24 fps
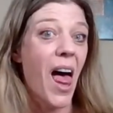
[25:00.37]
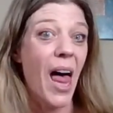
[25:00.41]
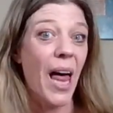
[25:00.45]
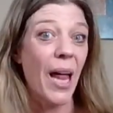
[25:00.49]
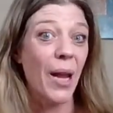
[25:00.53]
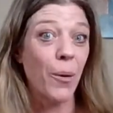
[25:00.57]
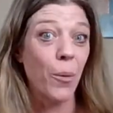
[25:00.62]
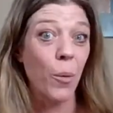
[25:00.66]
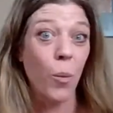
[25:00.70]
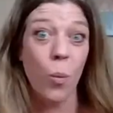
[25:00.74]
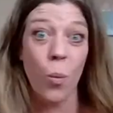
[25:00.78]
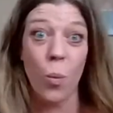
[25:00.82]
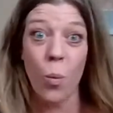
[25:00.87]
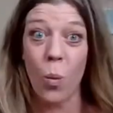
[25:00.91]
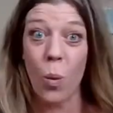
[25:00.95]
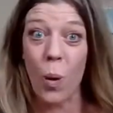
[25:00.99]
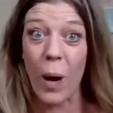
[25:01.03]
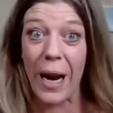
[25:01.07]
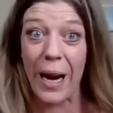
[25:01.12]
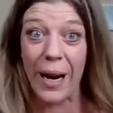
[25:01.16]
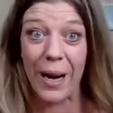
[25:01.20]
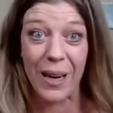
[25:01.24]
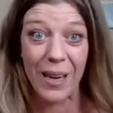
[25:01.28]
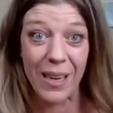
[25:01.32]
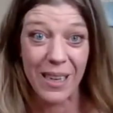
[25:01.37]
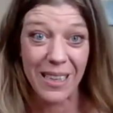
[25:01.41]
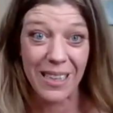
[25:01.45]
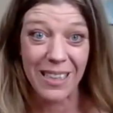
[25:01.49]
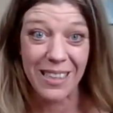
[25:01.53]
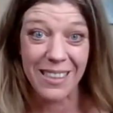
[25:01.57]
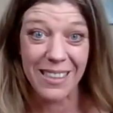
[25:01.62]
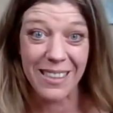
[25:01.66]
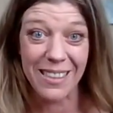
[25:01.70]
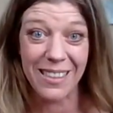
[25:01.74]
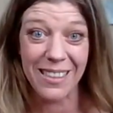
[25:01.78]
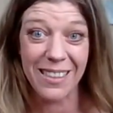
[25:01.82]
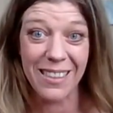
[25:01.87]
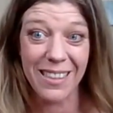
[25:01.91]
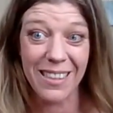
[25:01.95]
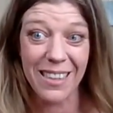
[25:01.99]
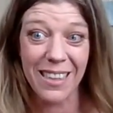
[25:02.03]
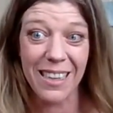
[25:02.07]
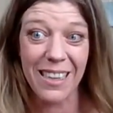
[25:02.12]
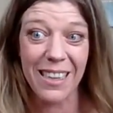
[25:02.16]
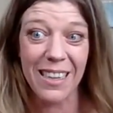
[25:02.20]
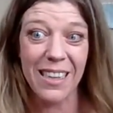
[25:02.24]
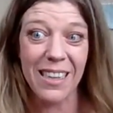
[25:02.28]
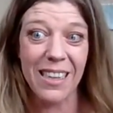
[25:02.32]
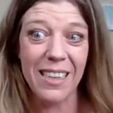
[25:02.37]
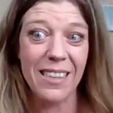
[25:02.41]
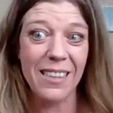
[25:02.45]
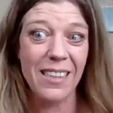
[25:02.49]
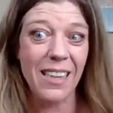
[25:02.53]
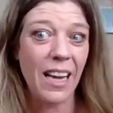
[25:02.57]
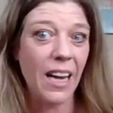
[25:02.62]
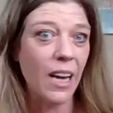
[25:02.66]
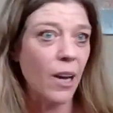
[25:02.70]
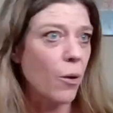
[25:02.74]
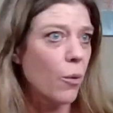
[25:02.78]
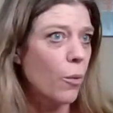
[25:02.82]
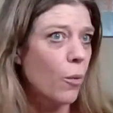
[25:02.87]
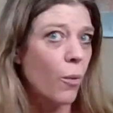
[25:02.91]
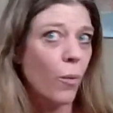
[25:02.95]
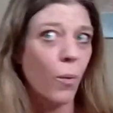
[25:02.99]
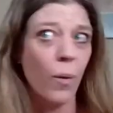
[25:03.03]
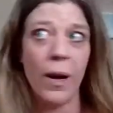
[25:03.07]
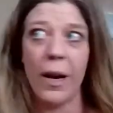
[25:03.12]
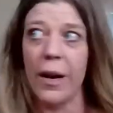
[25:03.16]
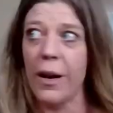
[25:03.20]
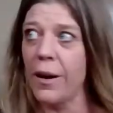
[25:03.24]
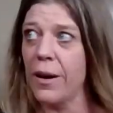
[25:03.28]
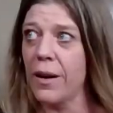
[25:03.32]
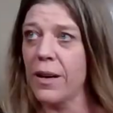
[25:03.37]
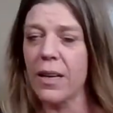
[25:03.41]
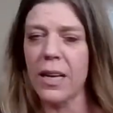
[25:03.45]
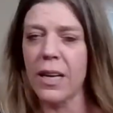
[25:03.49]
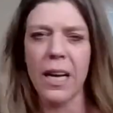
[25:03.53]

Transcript: And where? It's like where?